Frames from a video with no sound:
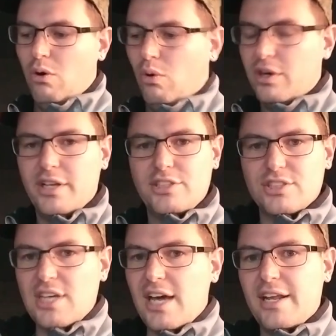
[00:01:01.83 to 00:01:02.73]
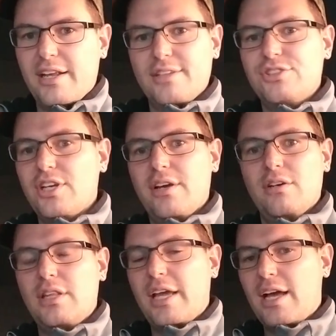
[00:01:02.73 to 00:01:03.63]
Or they just got out of
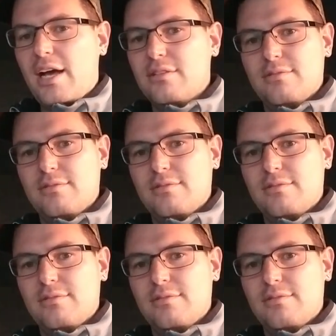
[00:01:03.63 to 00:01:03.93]
jail and they got